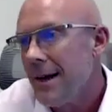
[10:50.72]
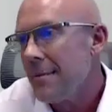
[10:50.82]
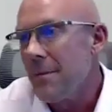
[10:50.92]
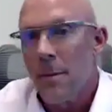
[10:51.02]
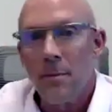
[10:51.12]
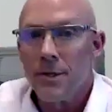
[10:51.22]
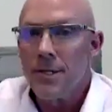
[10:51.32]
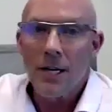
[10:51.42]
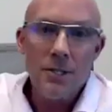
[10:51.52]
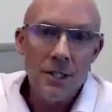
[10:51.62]
My
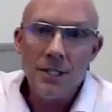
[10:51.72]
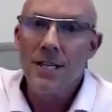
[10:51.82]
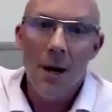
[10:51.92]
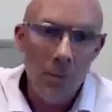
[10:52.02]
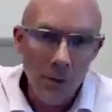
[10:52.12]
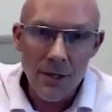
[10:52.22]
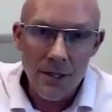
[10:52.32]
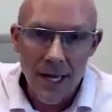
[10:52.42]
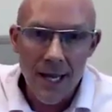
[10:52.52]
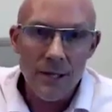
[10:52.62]
production doubled
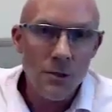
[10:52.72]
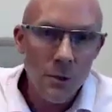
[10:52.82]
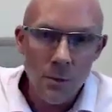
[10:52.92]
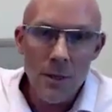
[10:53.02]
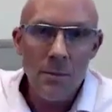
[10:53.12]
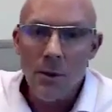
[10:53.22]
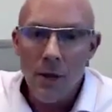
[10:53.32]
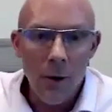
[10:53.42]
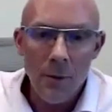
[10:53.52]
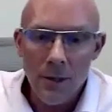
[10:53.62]
because I had 2 people
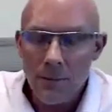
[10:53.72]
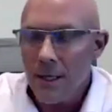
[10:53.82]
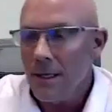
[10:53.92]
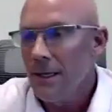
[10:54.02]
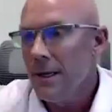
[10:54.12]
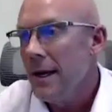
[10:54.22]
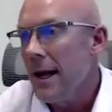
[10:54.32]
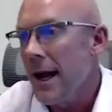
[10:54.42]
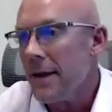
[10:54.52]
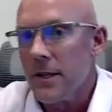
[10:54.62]
helping me,
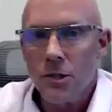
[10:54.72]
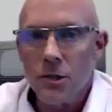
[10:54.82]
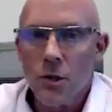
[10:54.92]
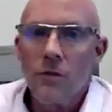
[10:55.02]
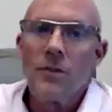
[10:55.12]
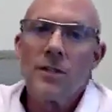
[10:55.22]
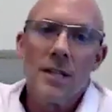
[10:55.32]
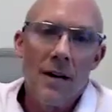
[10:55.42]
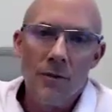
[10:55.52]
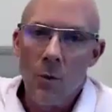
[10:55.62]
and the service
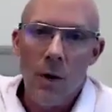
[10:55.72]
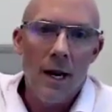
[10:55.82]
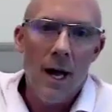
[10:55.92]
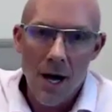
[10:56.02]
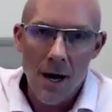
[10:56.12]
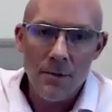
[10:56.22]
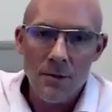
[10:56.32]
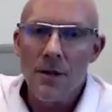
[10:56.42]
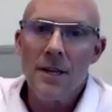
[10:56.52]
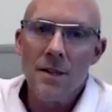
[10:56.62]
level went up.
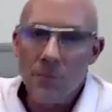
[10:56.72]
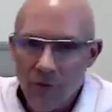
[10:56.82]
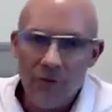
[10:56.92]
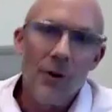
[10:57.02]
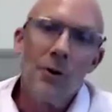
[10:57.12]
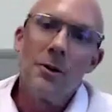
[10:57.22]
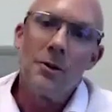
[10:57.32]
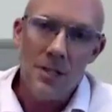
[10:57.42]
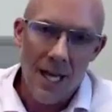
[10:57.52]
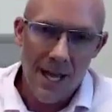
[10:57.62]
So then the
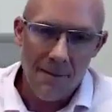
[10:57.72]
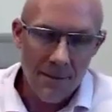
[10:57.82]
referrals came.